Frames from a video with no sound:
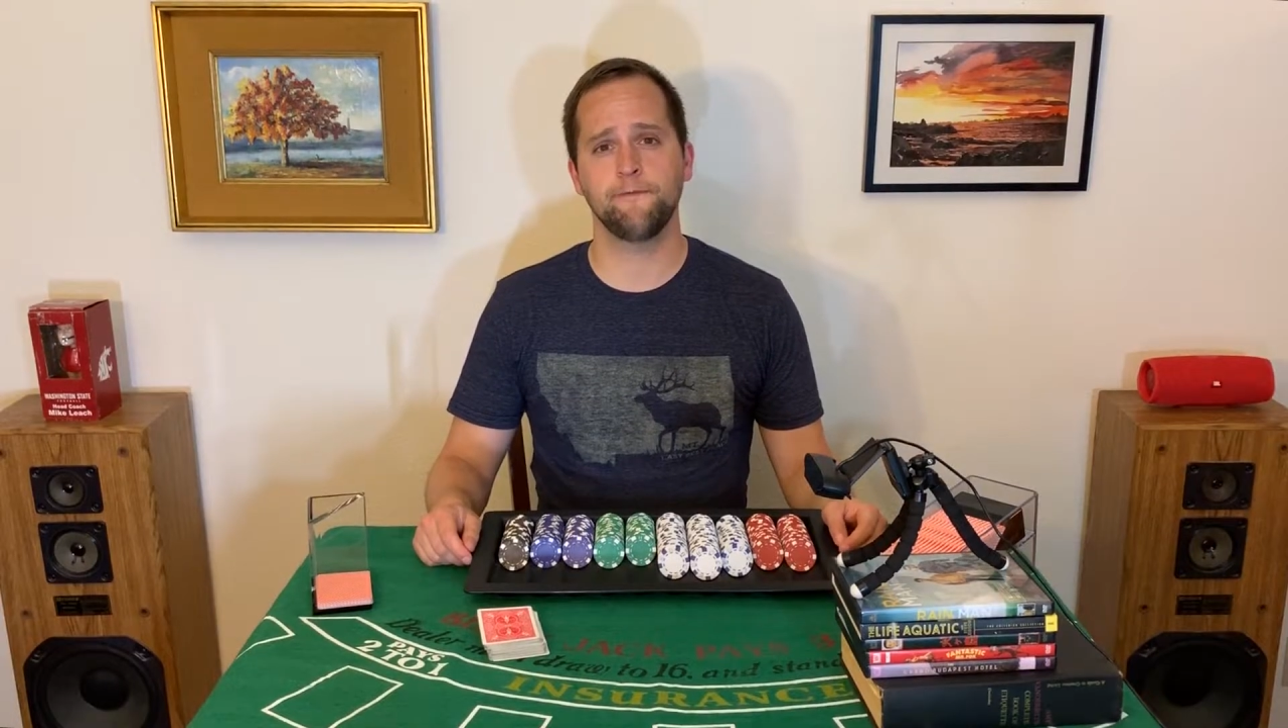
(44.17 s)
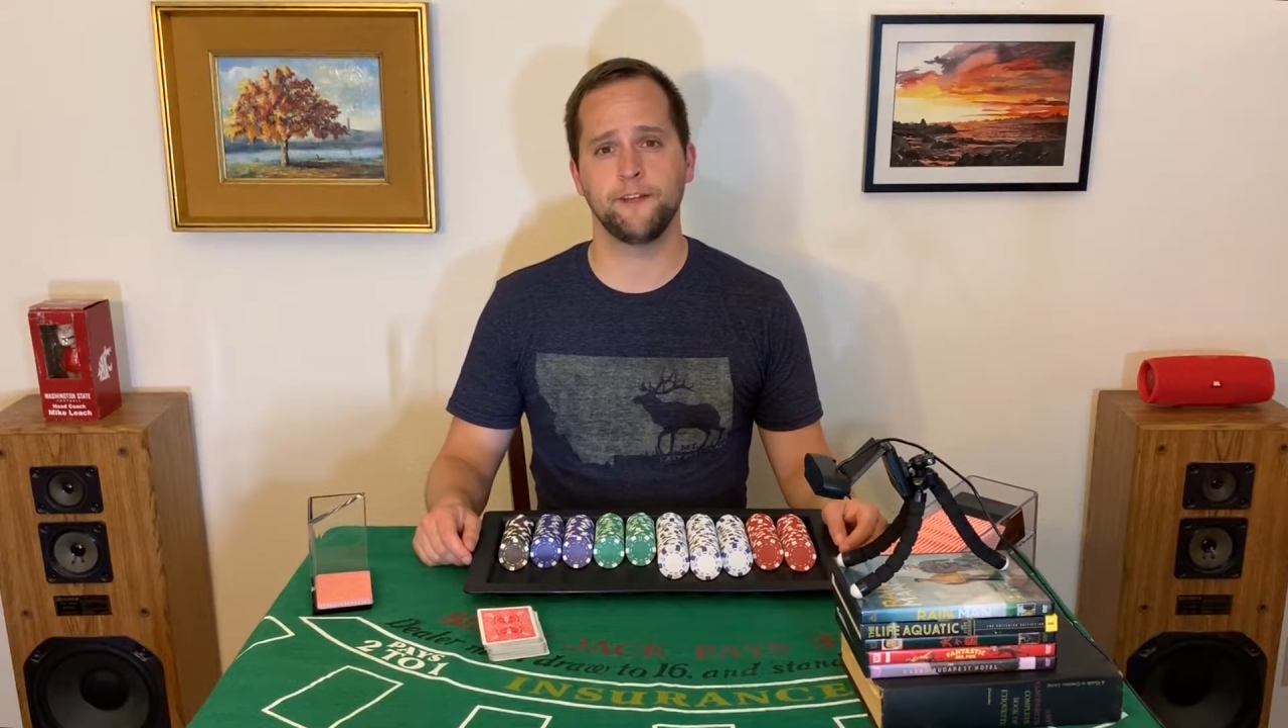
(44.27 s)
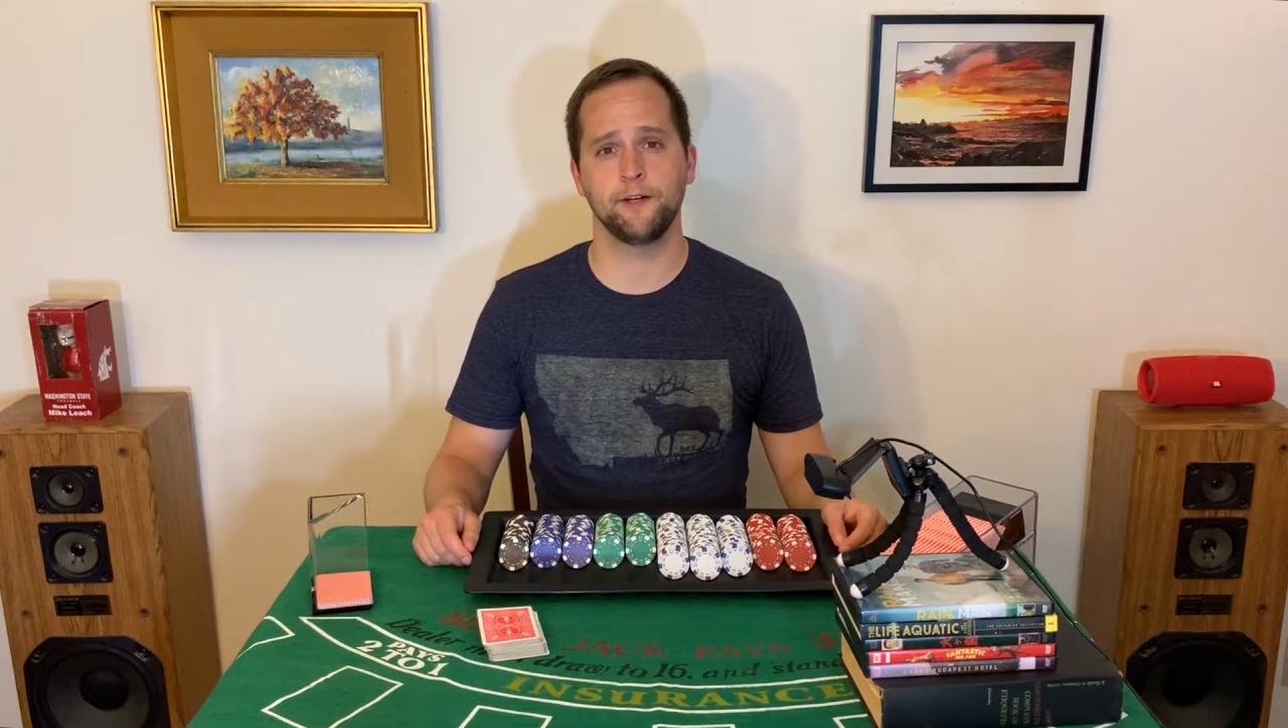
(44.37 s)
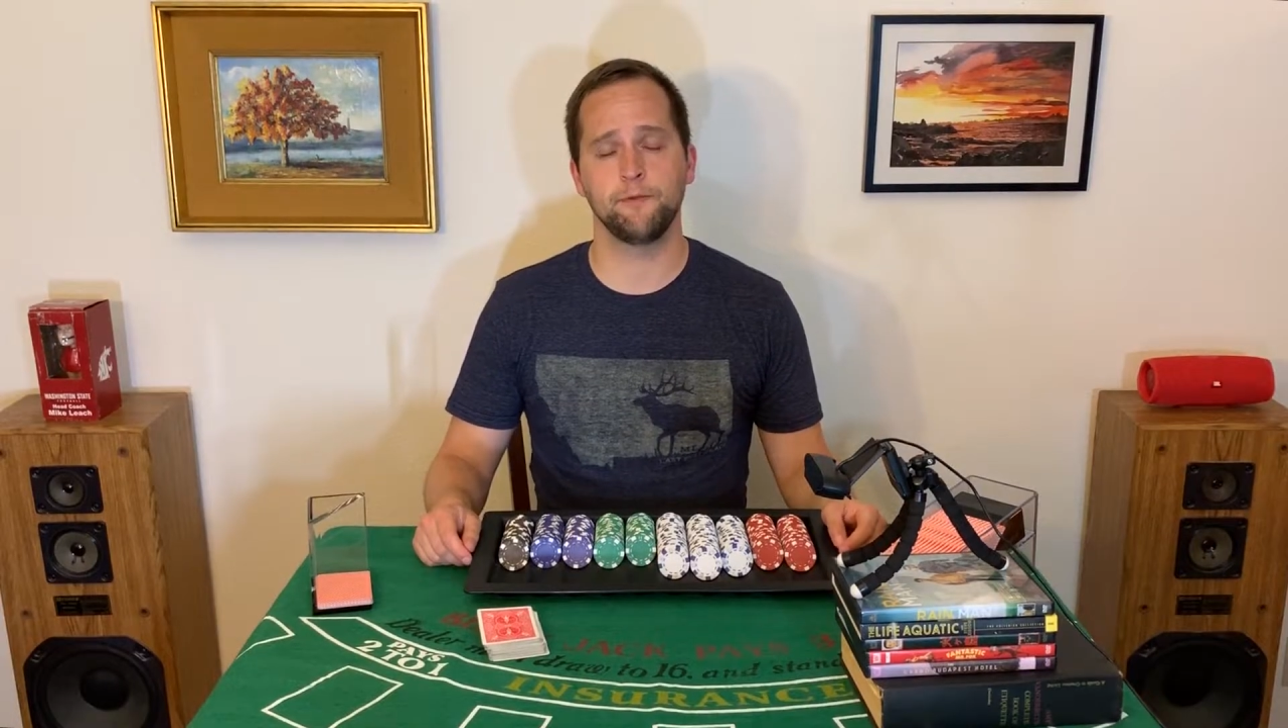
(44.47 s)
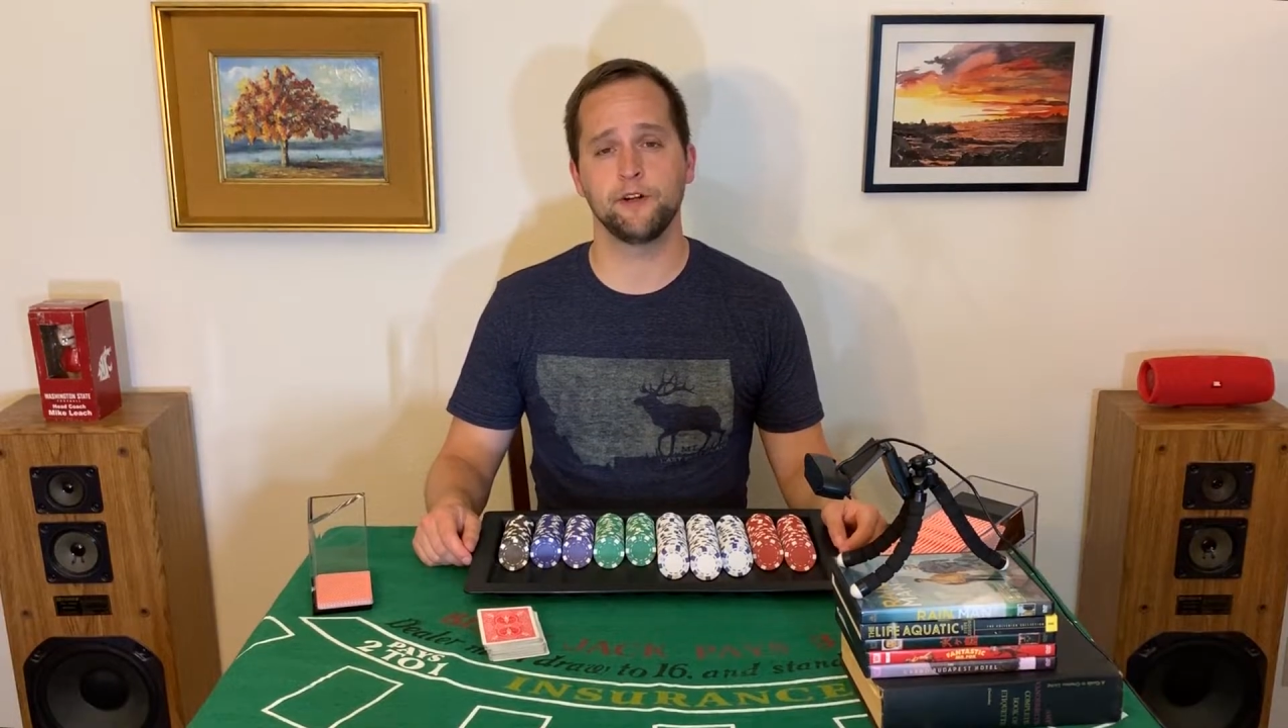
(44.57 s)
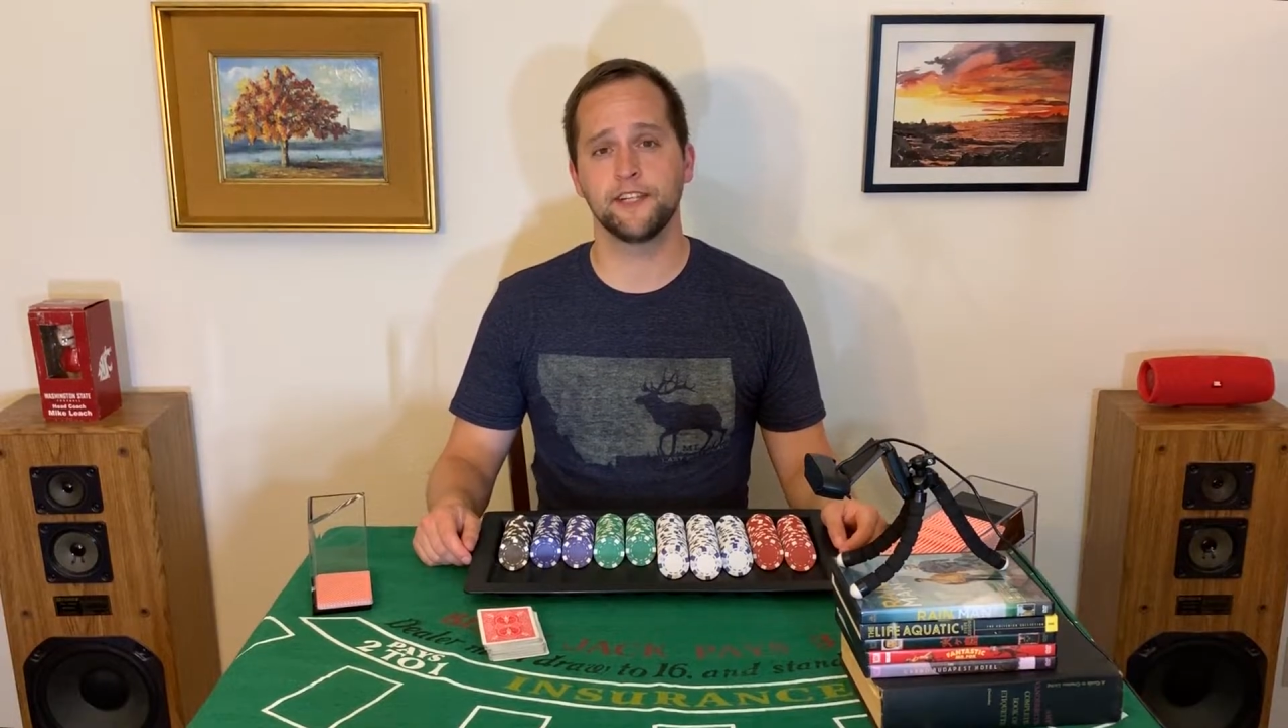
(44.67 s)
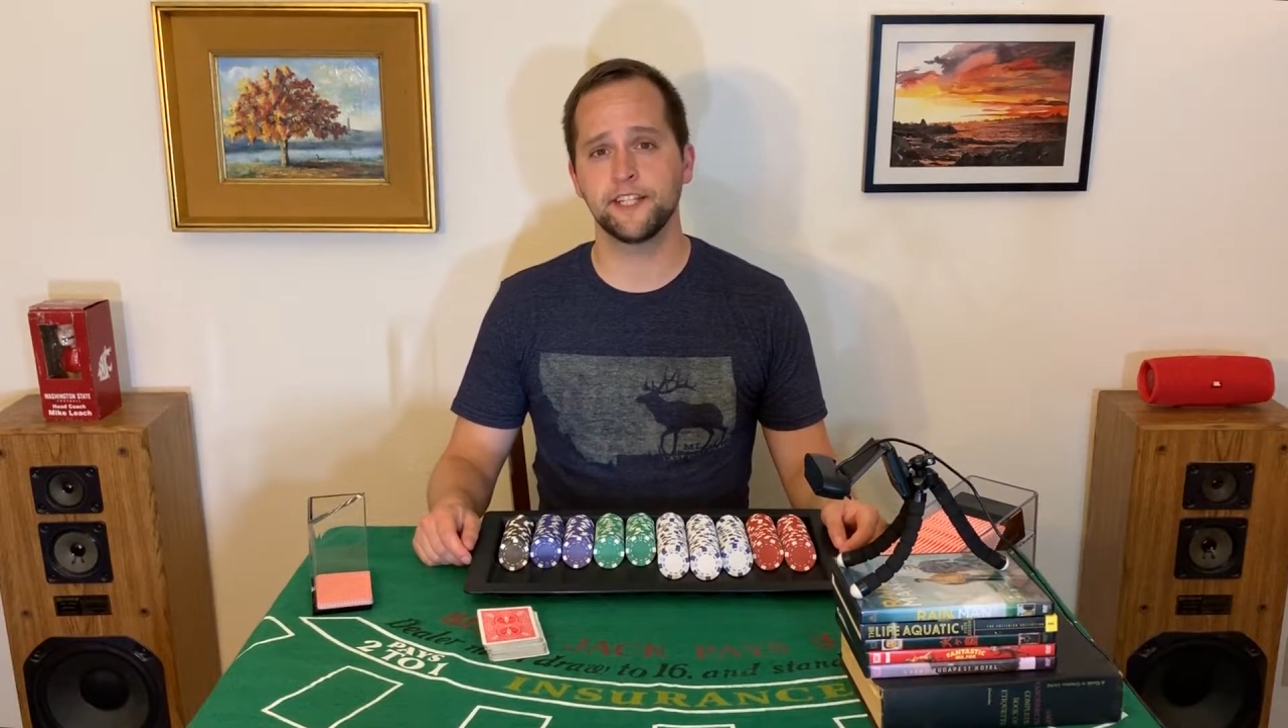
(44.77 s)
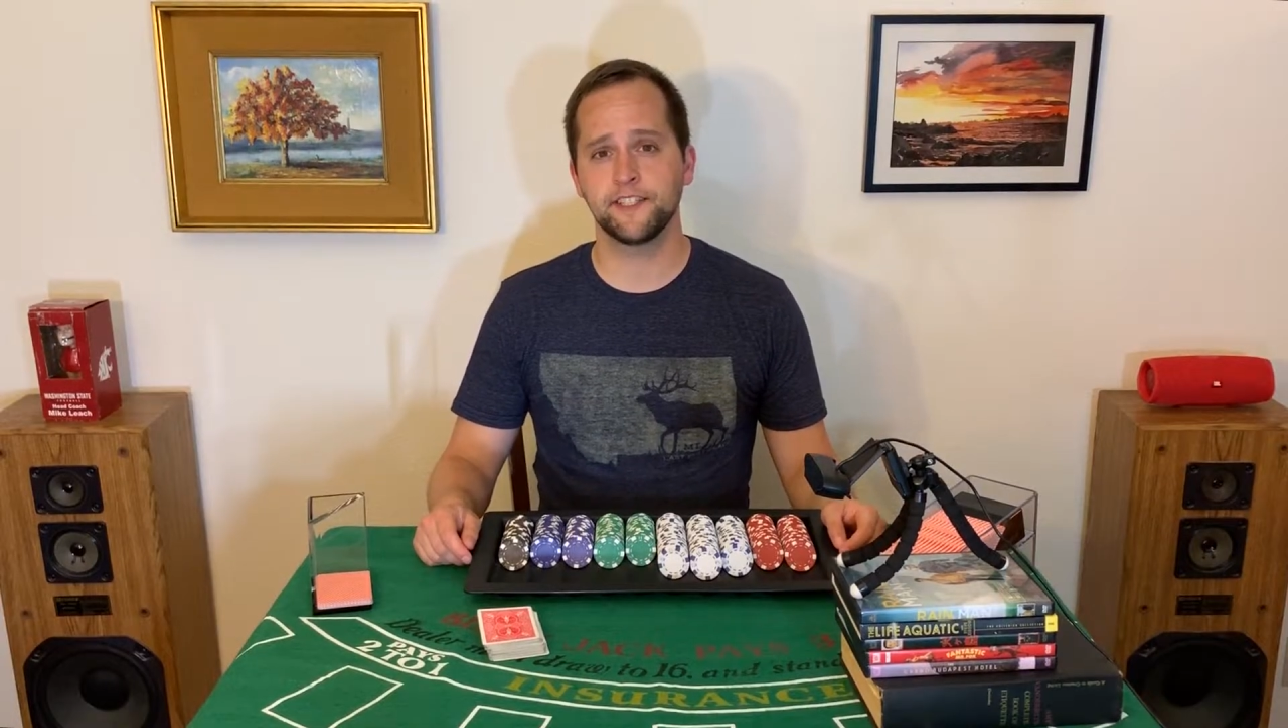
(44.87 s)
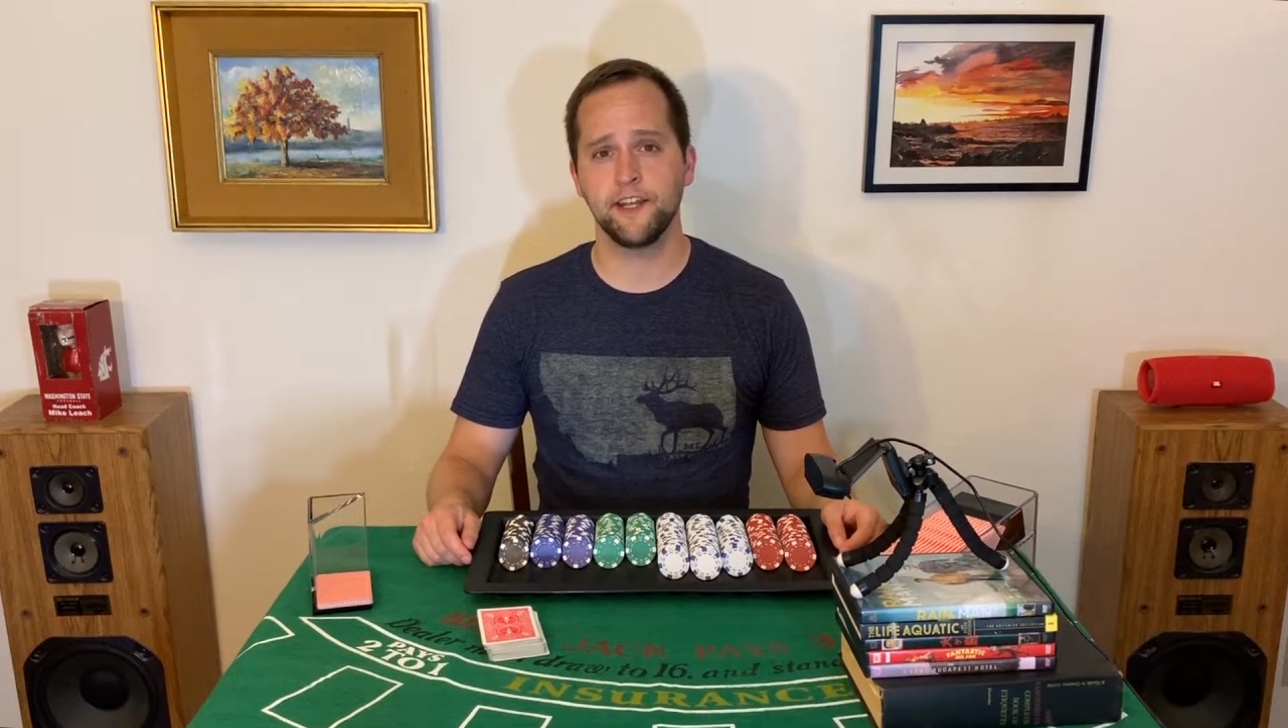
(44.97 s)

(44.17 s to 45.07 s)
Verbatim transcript: film where Dustin